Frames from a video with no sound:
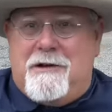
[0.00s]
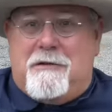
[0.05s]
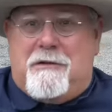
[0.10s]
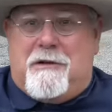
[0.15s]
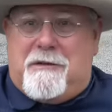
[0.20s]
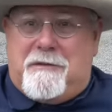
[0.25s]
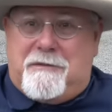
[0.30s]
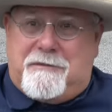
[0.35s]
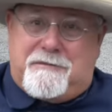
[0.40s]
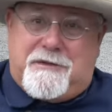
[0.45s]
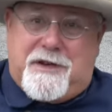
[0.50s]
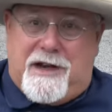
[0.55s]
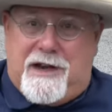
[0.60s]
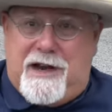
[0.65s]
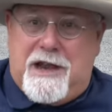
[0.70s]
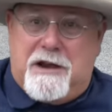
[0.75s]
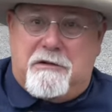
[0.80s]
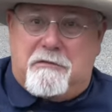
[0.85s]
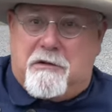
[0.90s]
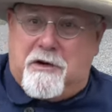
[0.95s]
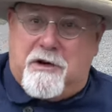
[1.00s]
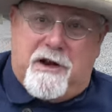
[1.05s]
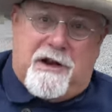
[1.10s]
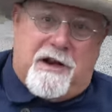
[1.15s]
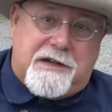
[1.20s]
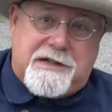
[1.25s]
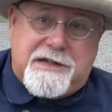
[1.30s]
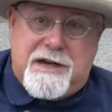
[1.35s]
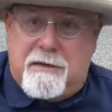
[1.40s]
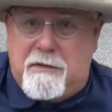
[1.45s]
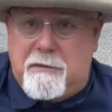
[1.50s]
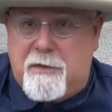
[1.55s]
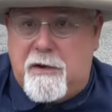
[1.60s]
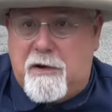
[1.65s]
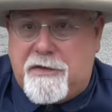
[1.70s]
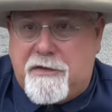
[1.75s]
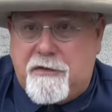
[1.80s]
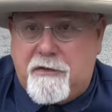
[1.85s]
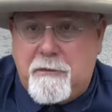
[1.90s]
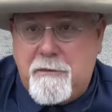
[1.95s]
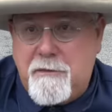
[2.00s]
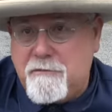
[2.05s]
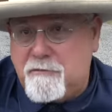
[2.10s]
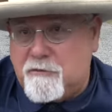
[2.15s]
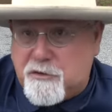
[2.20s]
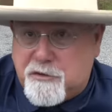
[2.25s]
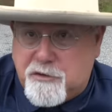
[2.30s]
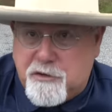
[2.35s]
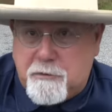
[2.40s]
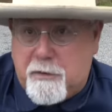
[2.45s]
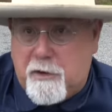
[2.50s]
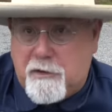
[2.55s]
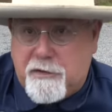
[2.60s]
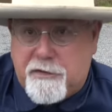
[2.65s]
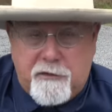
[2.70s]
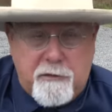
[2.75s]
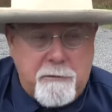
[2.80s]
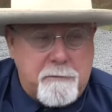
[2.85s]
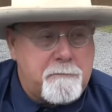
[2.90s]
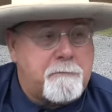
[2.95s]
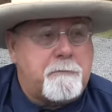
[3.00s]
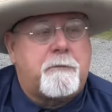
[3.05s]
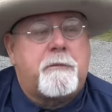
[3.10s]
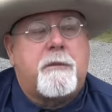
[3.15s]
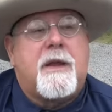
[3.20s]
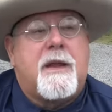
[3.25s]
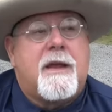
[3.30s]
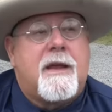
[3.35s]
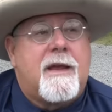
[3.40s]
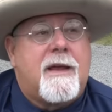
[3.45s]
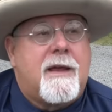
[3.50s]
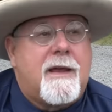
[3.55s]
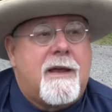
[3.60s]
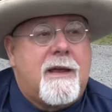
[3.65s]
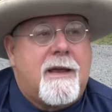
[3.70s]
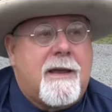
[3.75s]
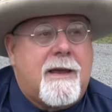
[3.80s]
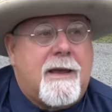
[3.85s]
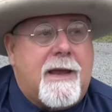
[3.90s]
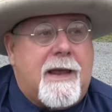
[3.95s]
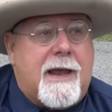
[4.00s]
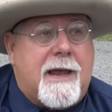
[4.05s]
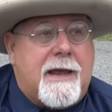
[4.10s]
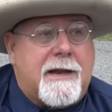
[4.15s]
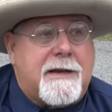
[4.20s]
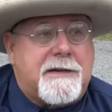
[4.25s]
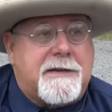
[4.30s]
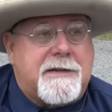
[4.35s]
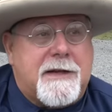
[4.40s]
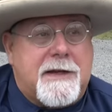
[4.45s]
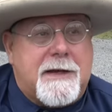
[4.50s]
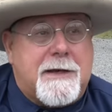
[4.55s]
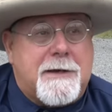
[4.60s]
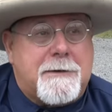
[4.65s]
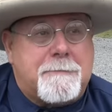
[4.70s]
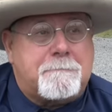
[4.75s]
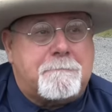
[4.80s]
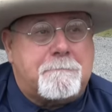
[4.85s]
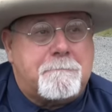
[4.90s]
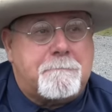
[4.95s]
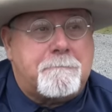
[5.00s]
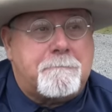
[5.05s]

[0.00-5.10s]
And today we're going to examine both of them. We'll shoot both of them. And